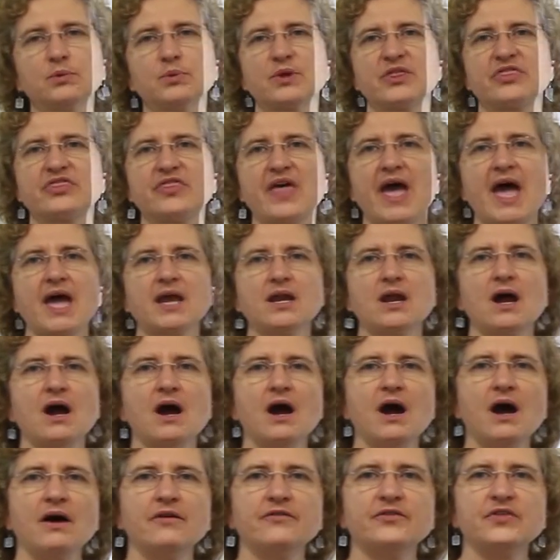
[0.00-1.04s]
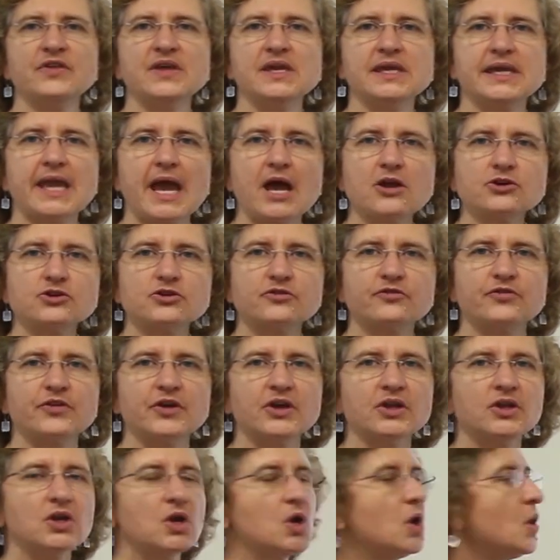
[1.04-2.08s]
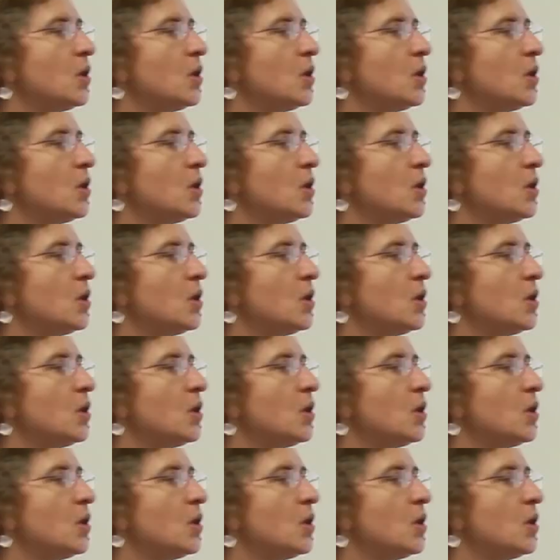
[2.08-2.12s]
with that of the counterfeit,